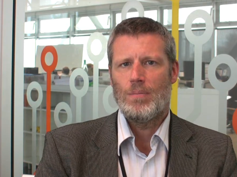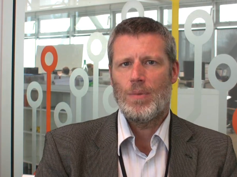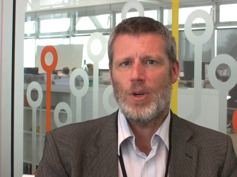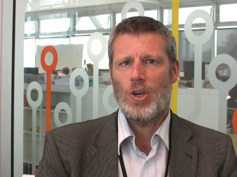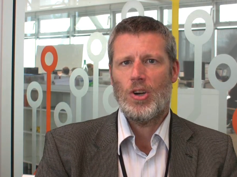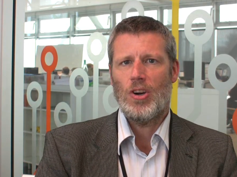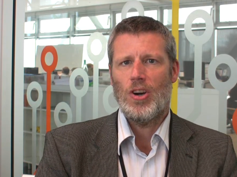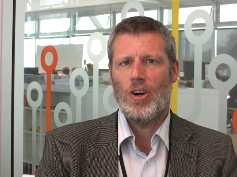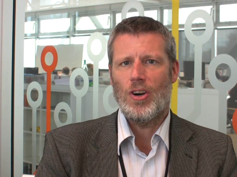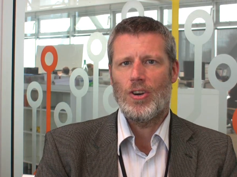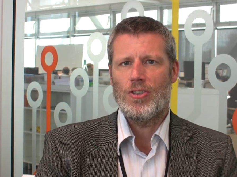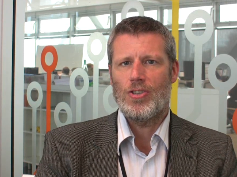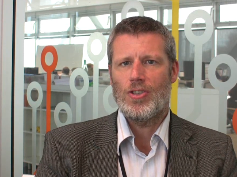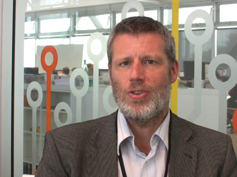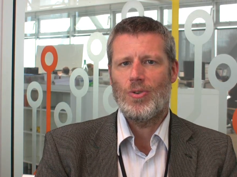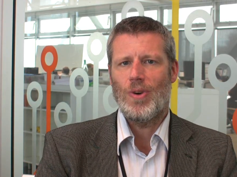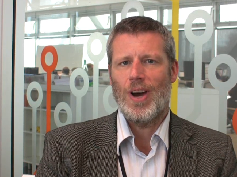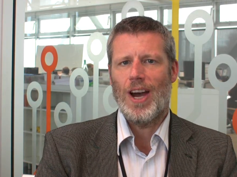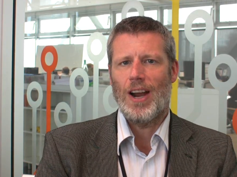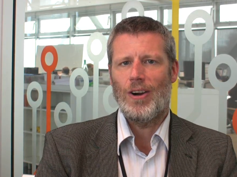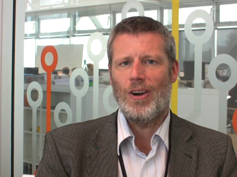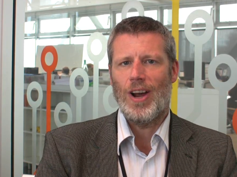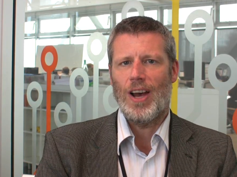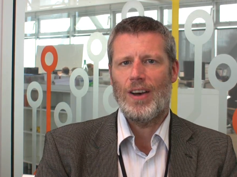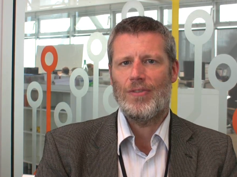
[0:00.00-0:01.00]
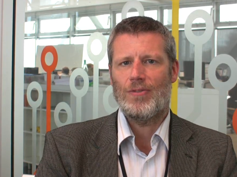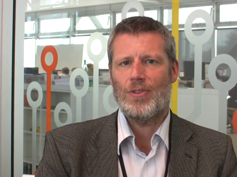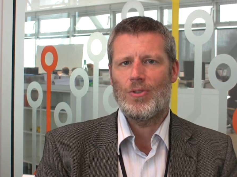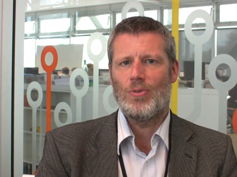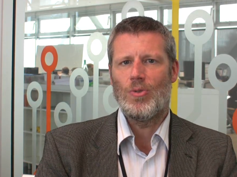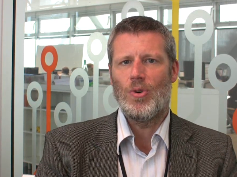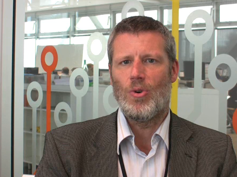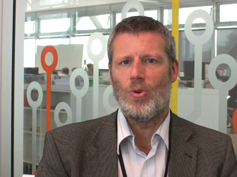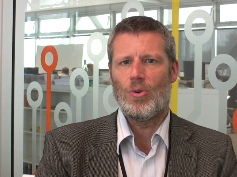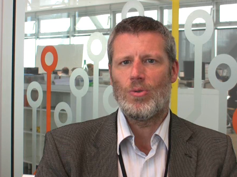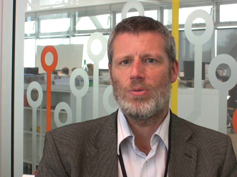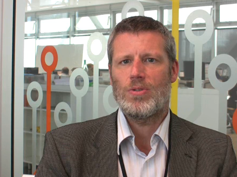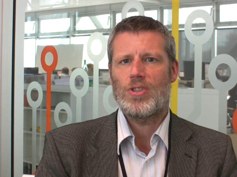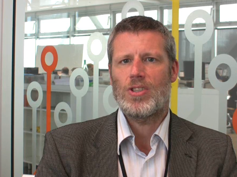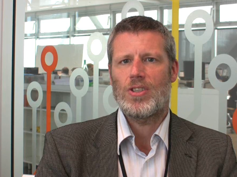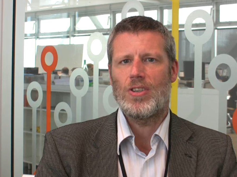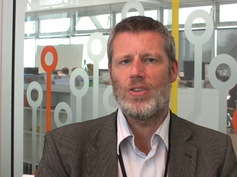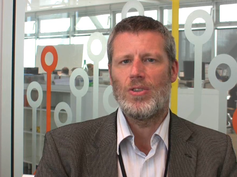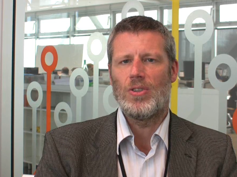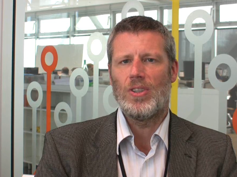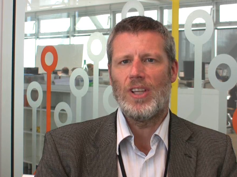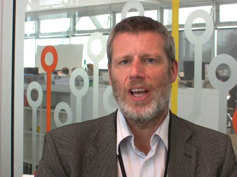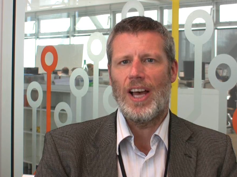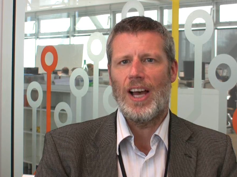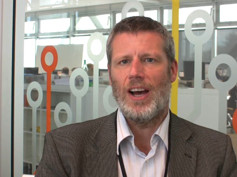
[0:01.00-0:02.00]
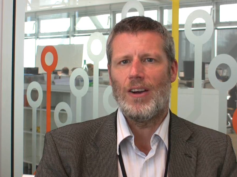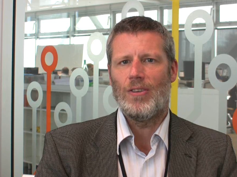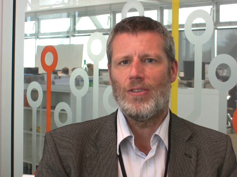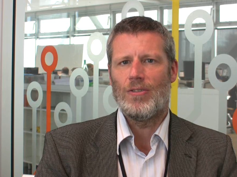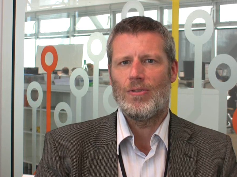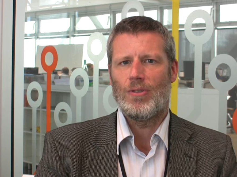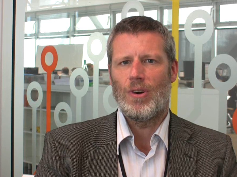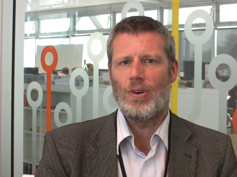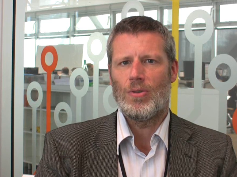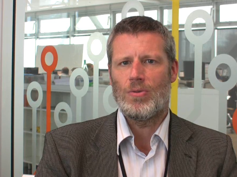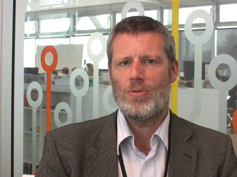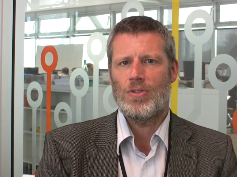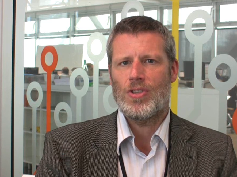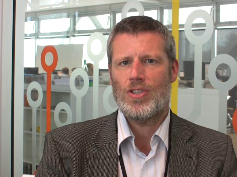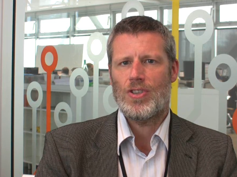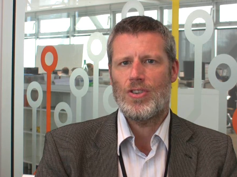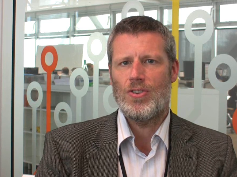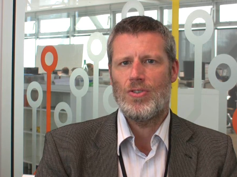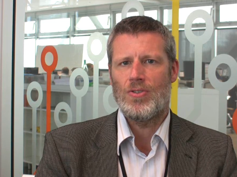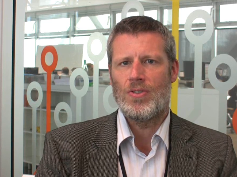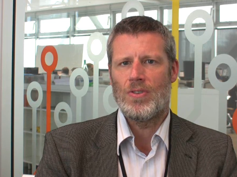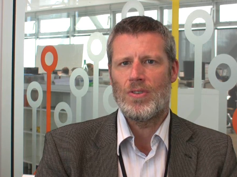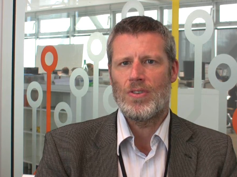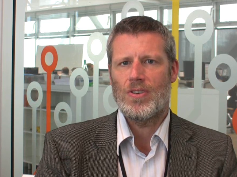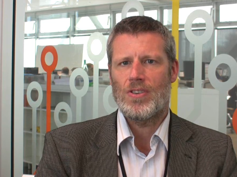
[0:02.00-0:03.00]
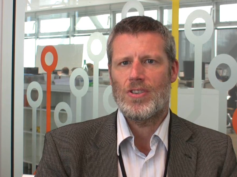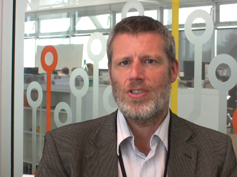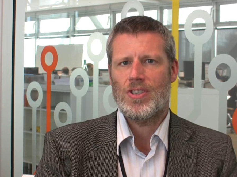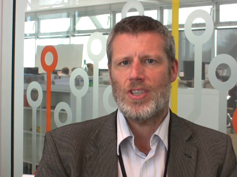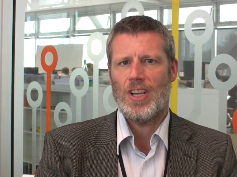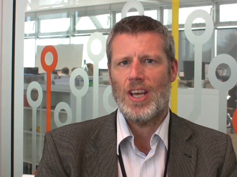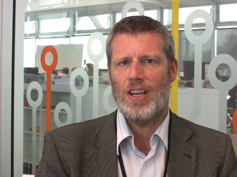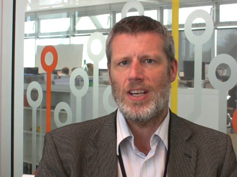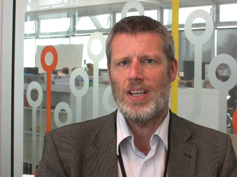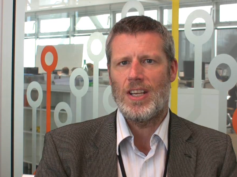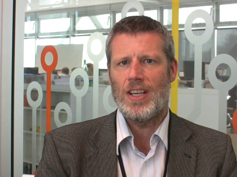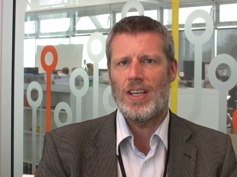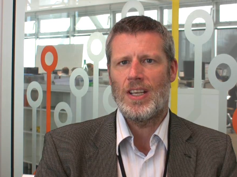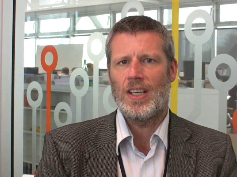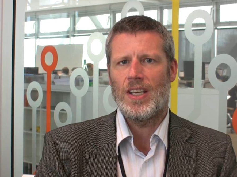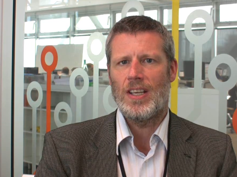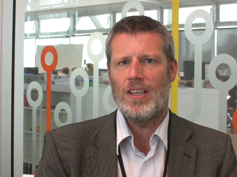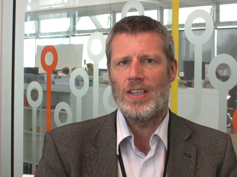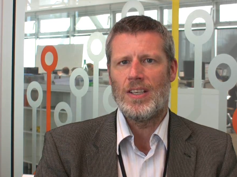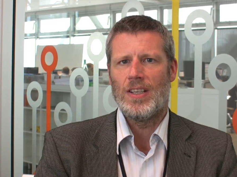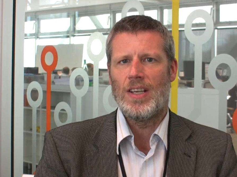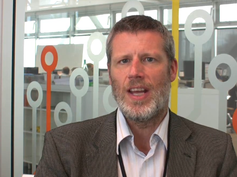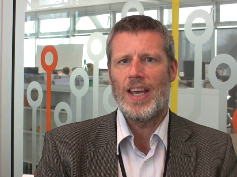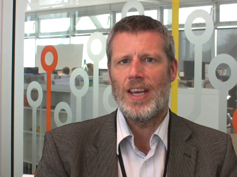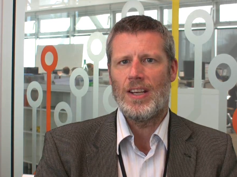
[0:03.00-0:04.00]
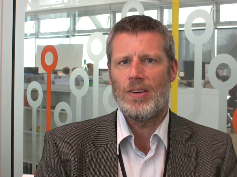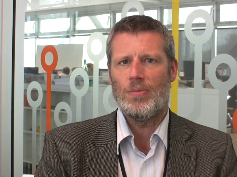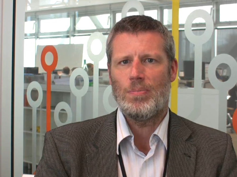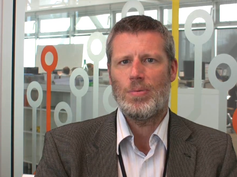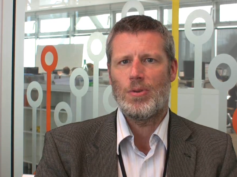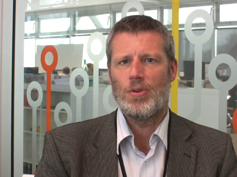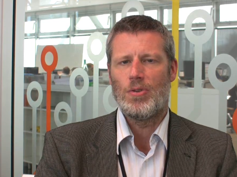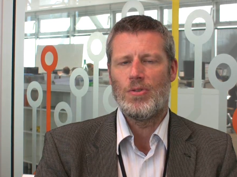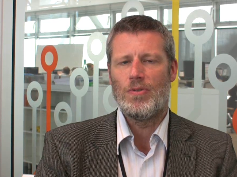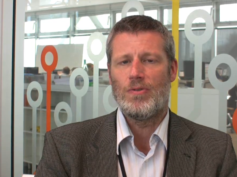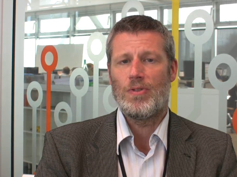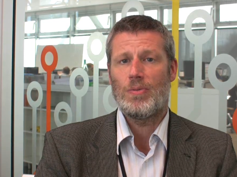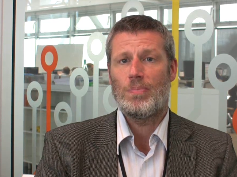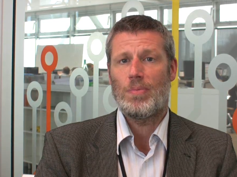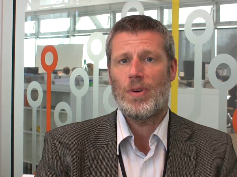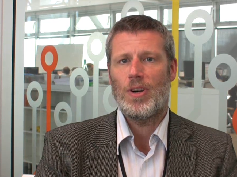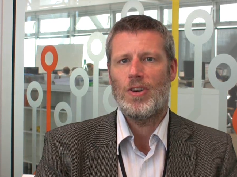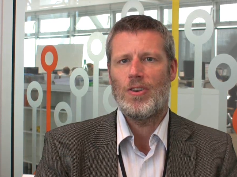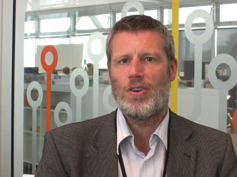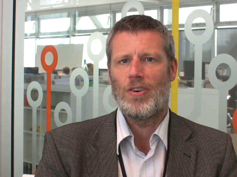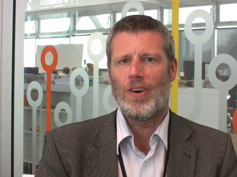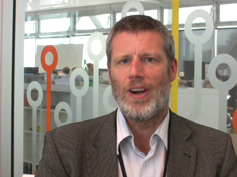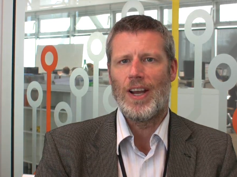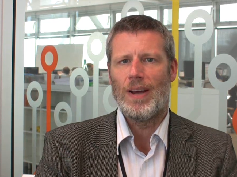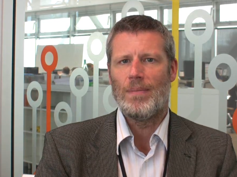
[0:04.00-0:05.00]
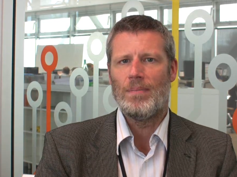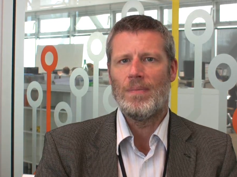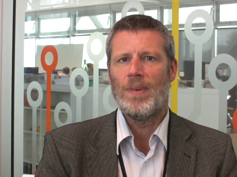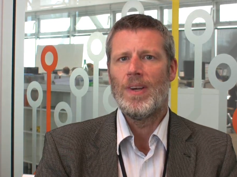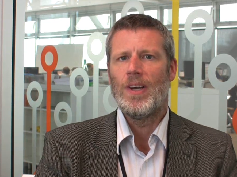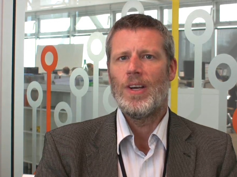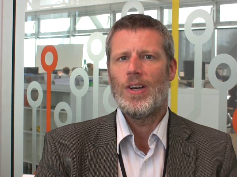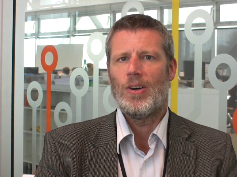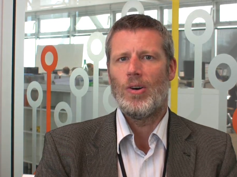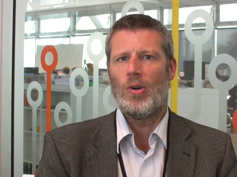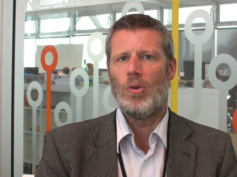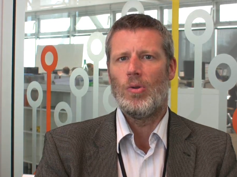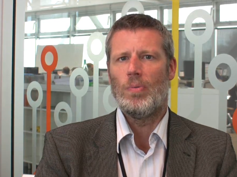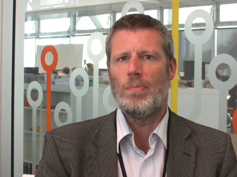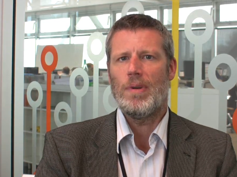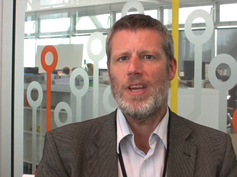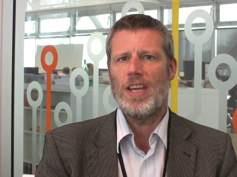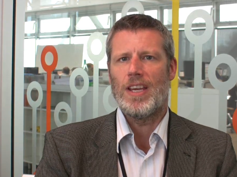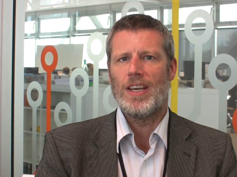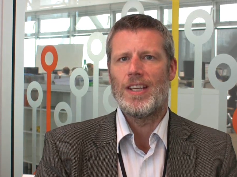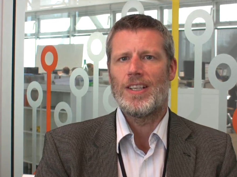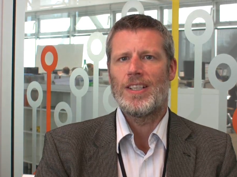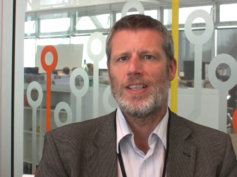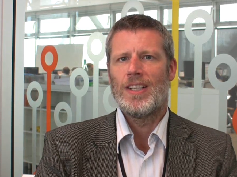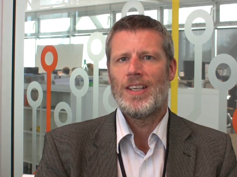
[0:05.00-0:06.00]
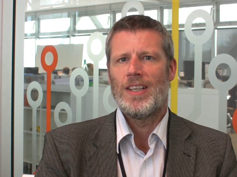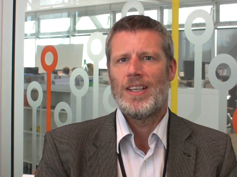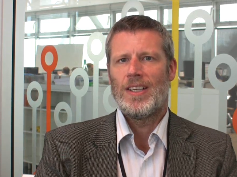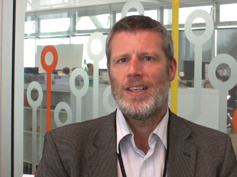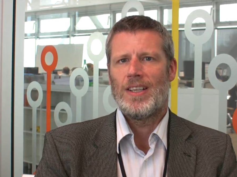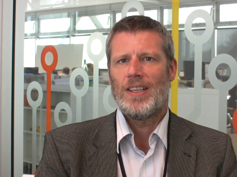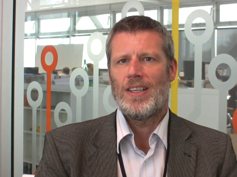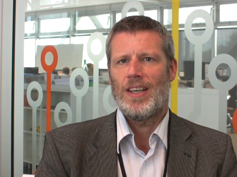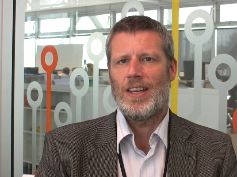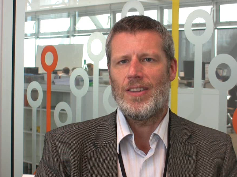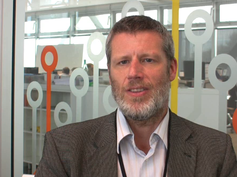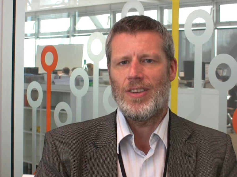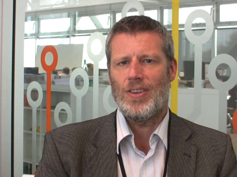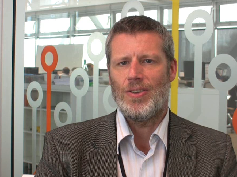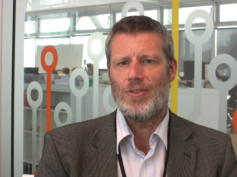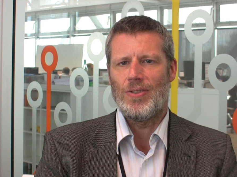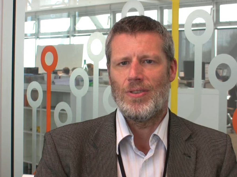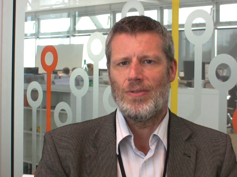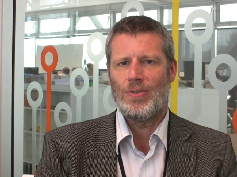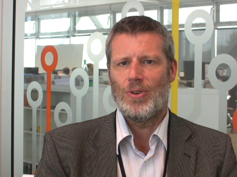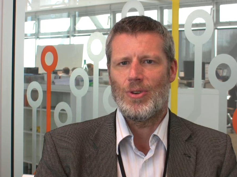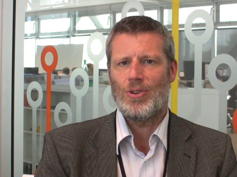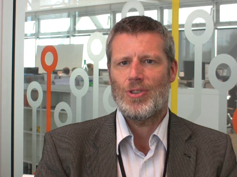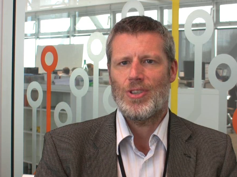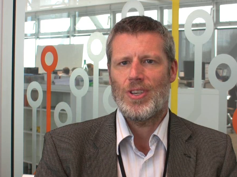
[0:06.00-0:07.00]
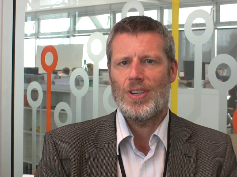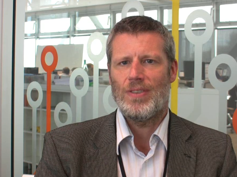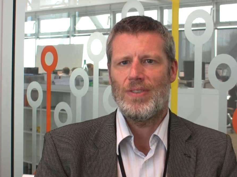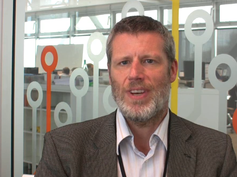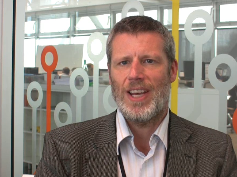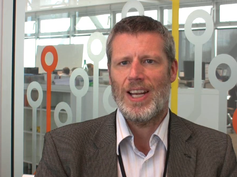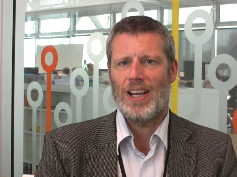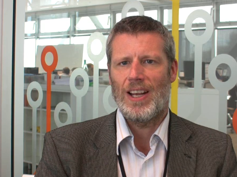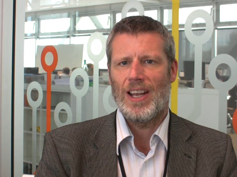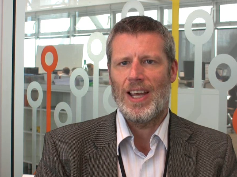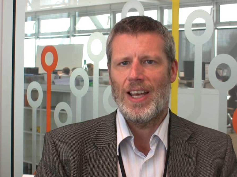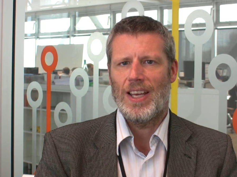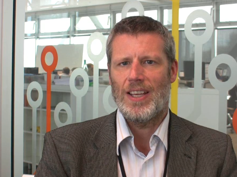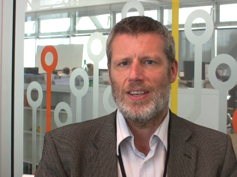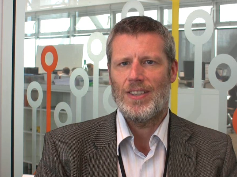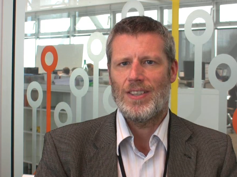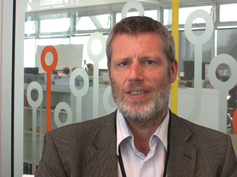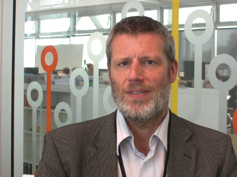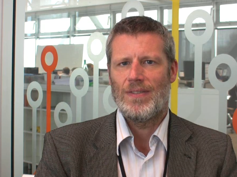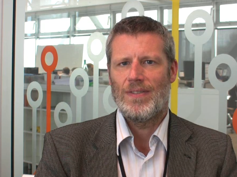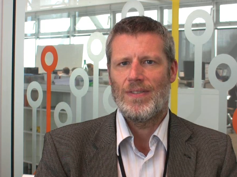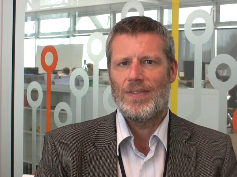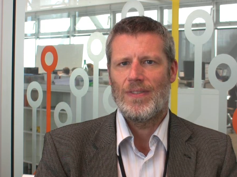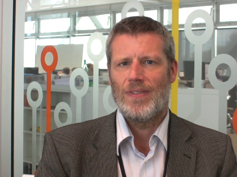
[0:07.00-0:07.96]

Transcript: because you are, after all, still our enrolled student studying in an approved program, albeit at the University of Adelaide.